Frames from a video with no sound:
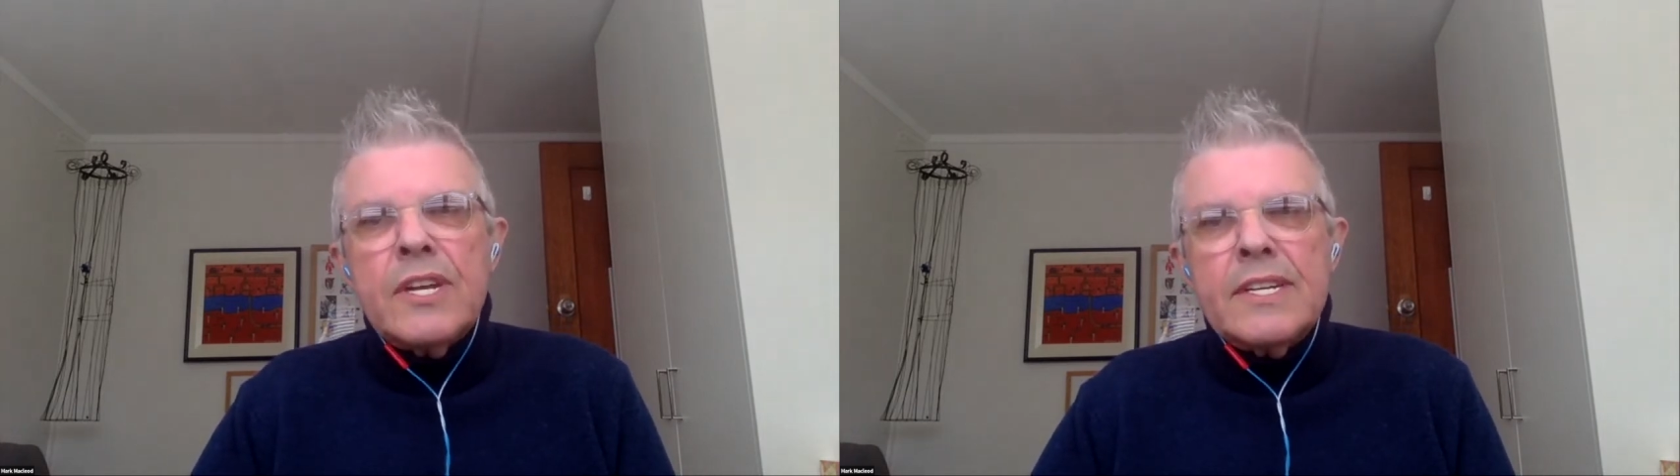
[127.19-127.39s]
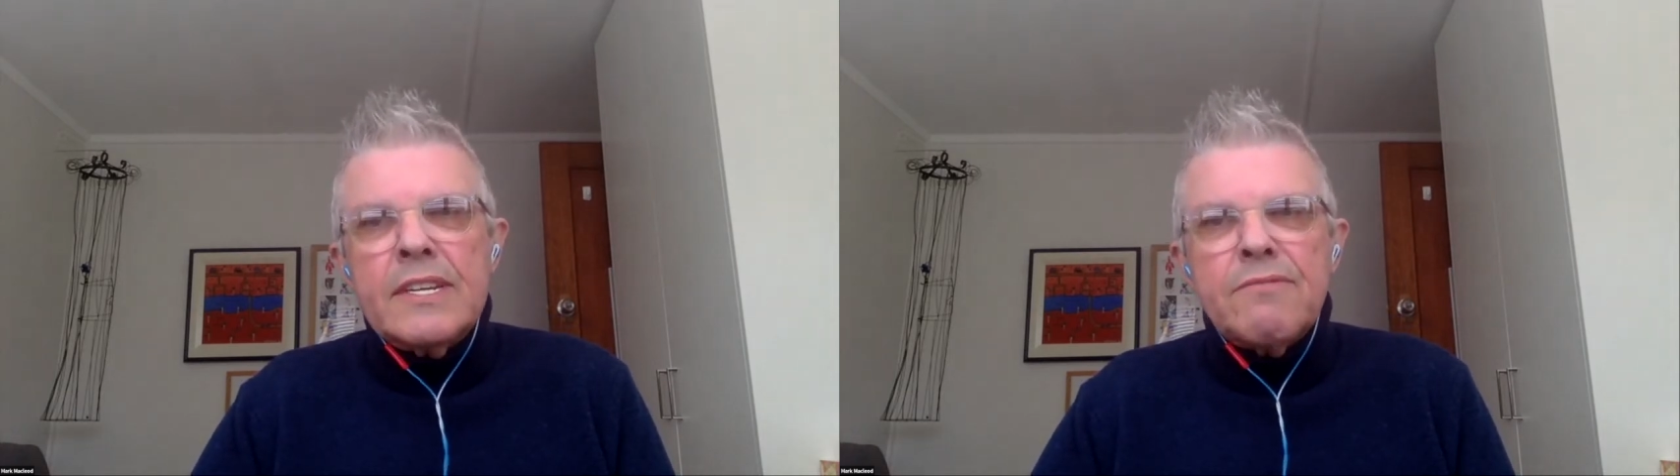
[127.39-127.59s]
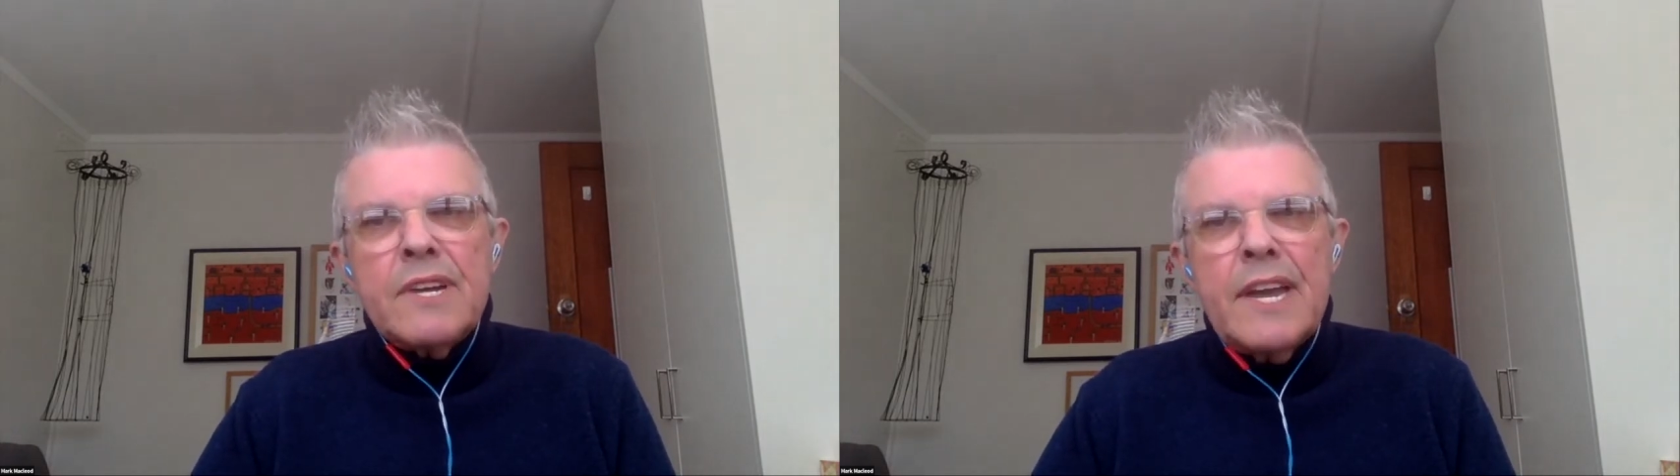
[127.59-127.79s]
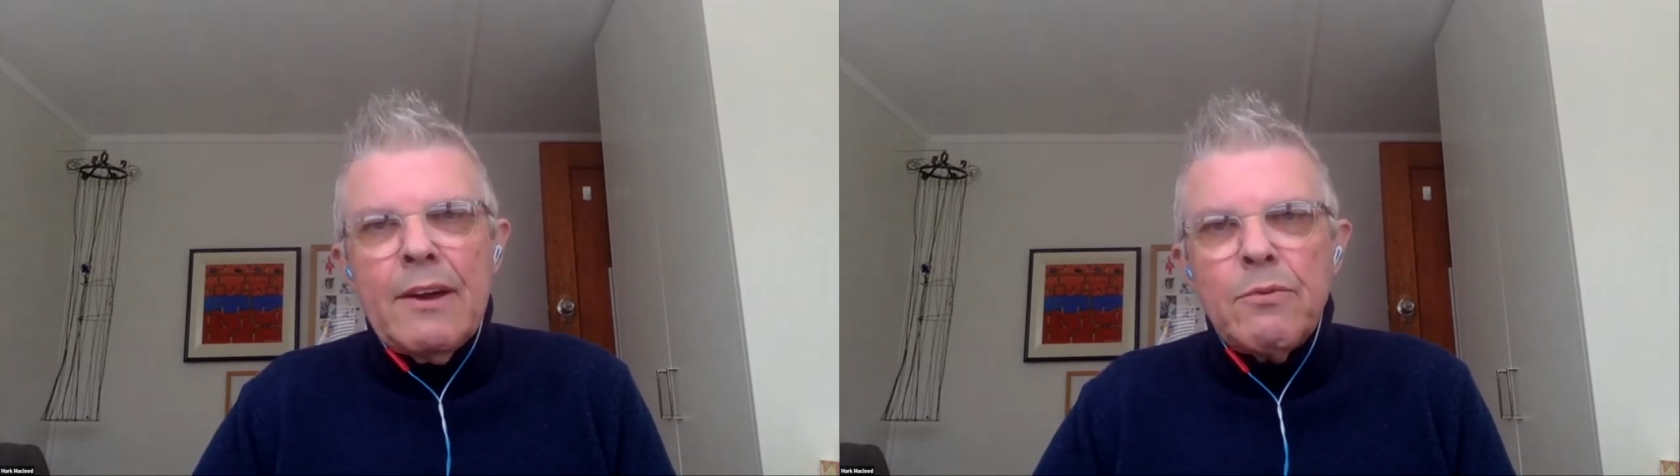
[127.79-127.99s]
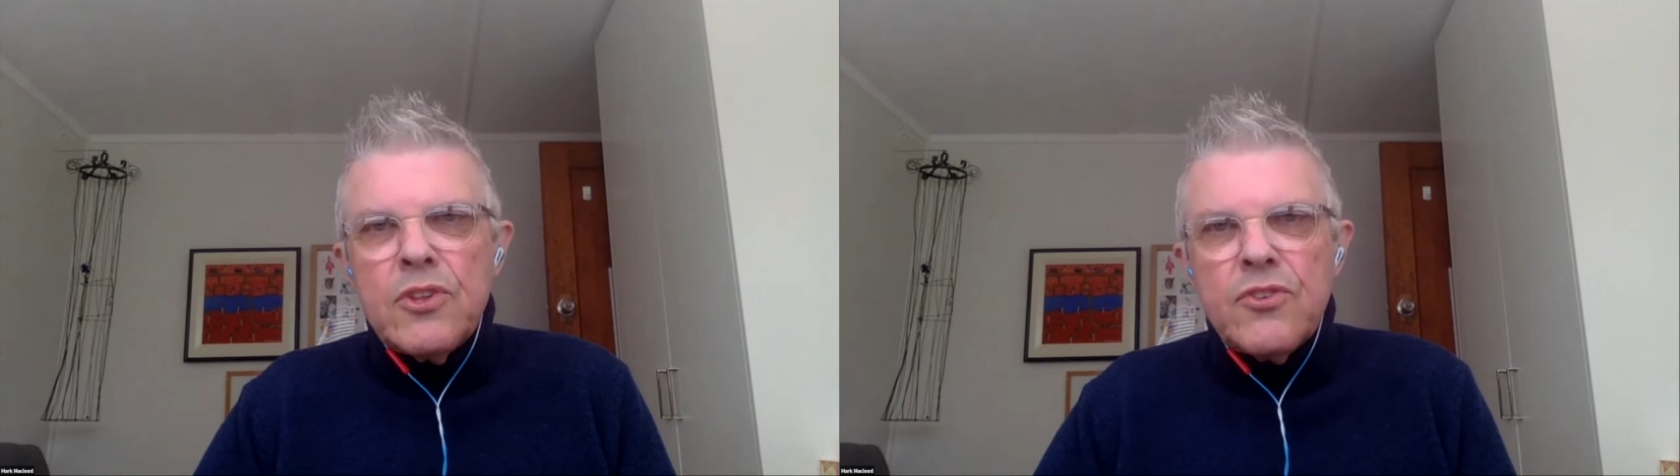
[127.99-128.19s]
different
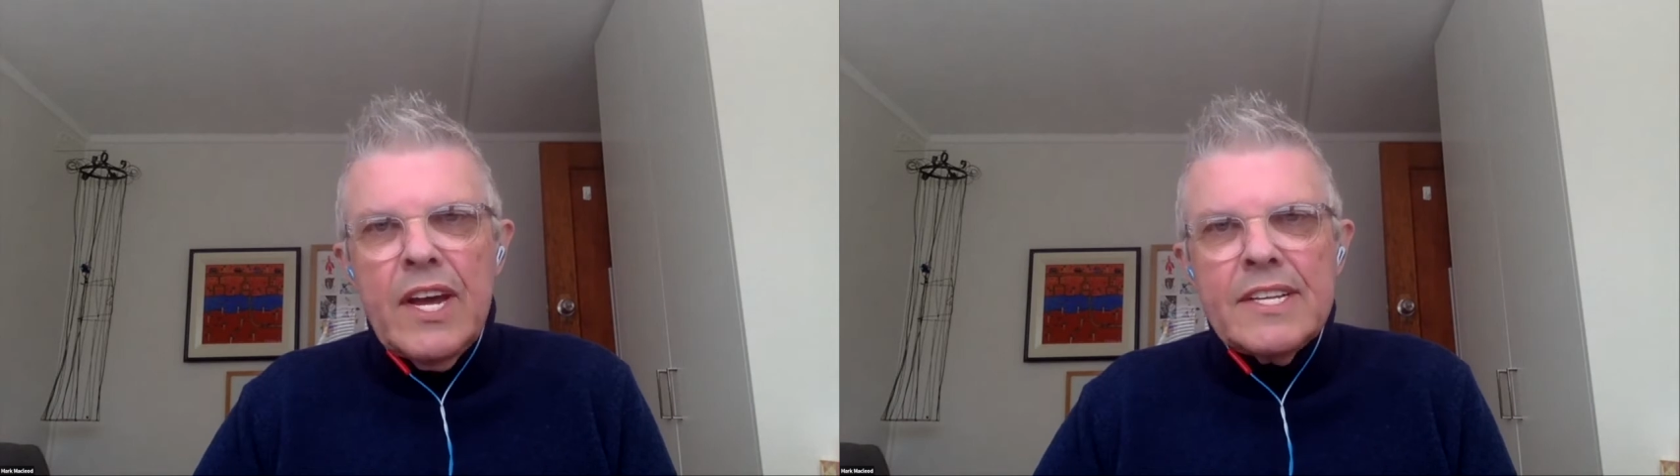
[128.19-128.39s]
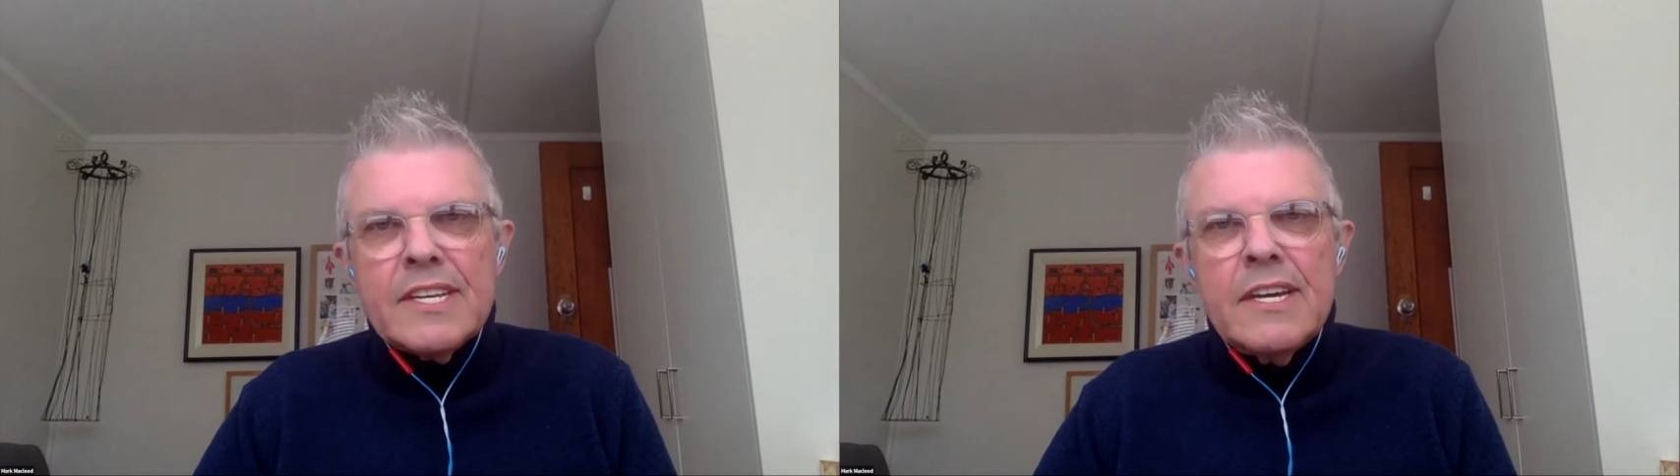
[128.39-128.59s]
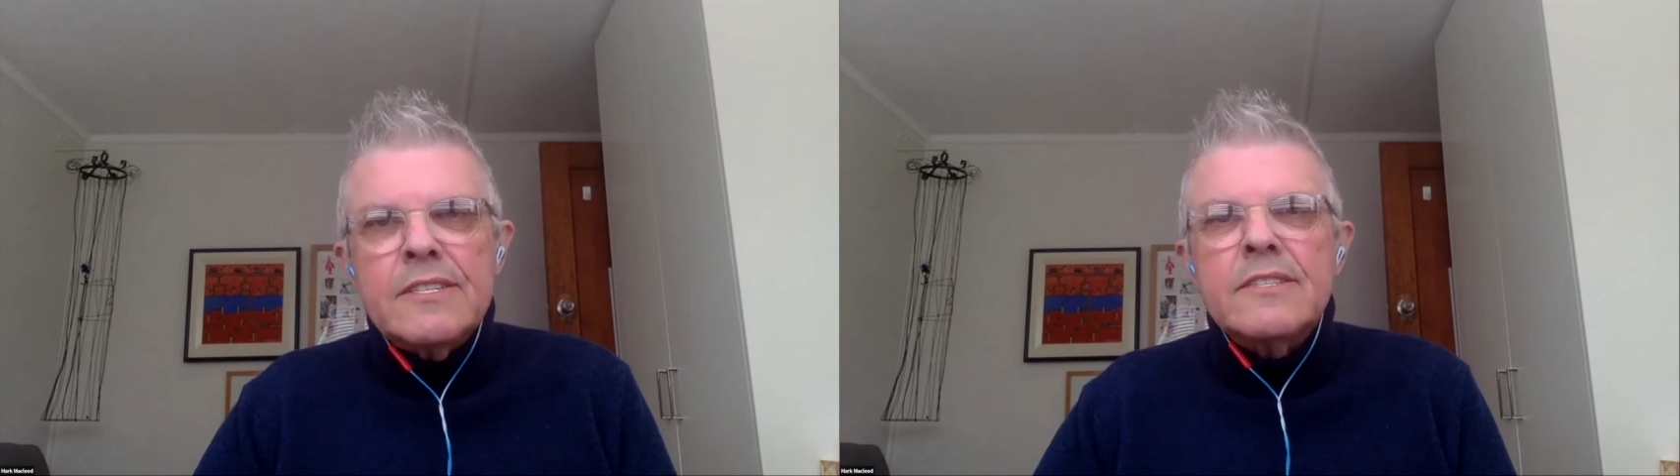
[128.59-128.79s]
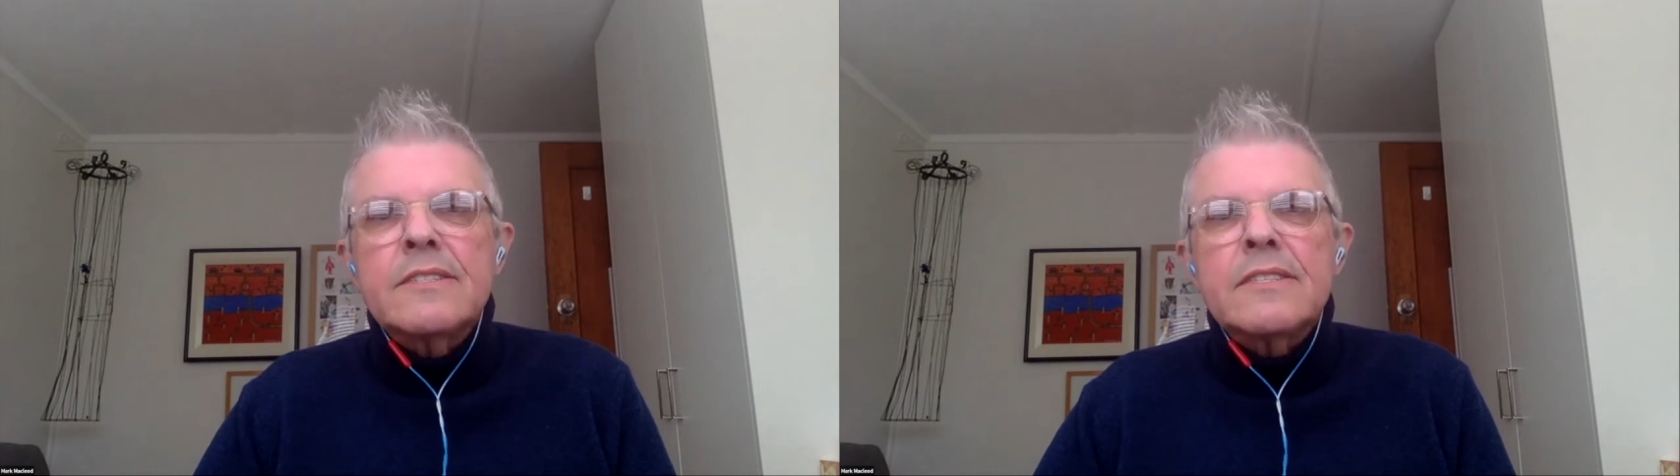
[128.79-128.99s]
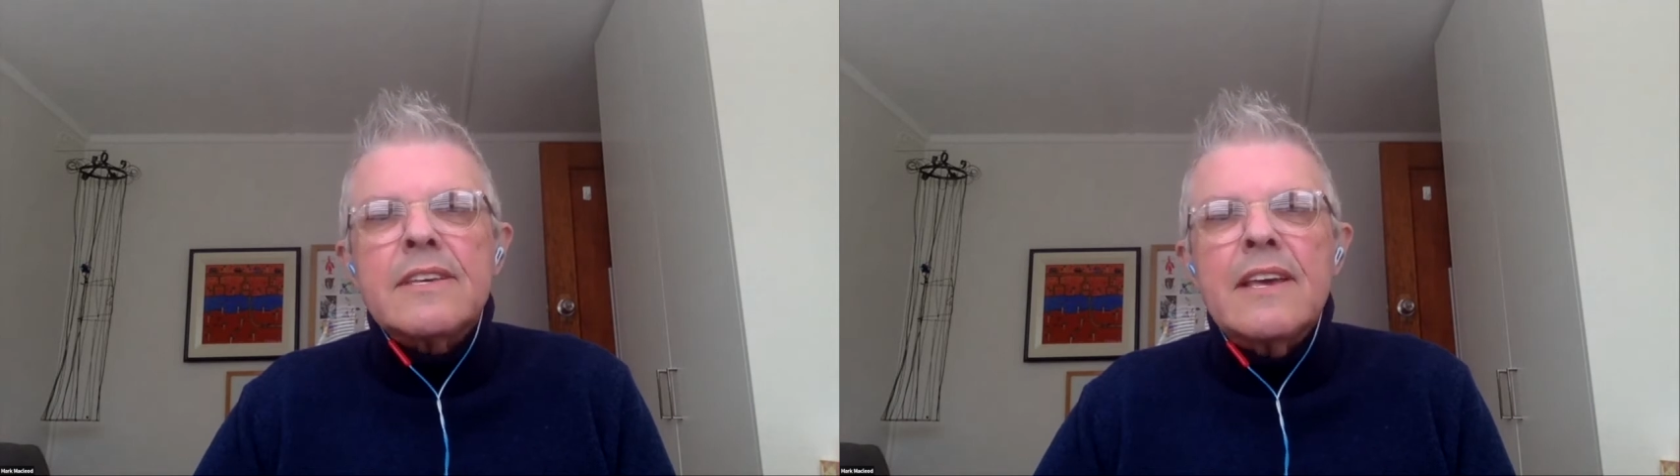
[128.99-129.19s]
language
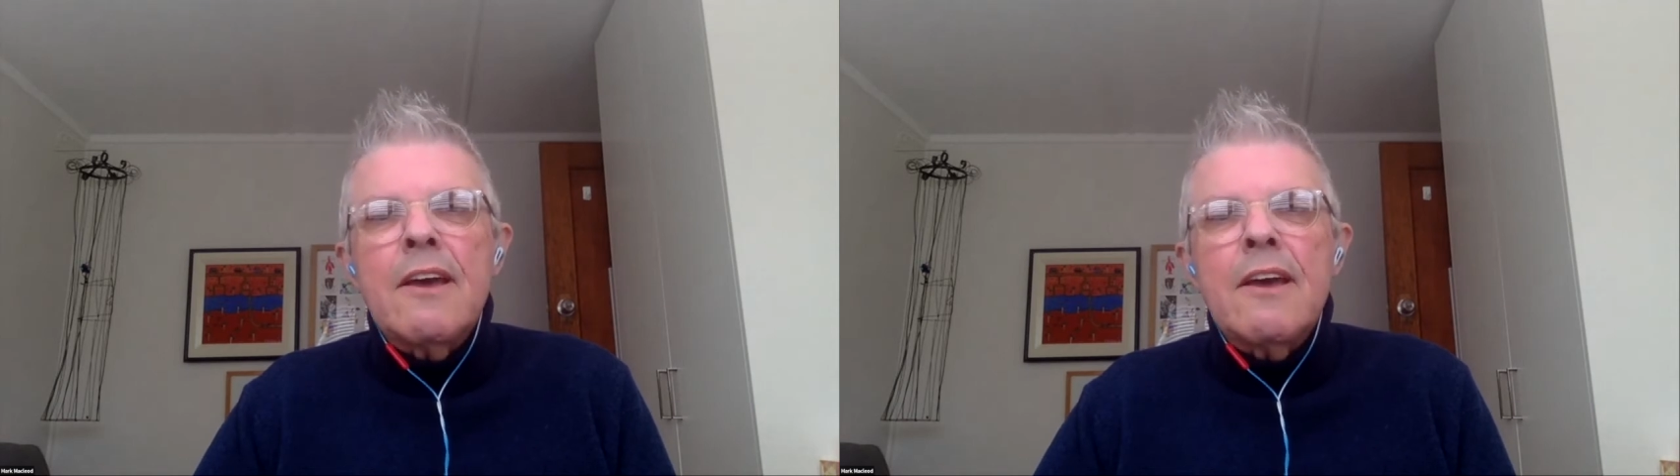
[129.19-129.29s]
translations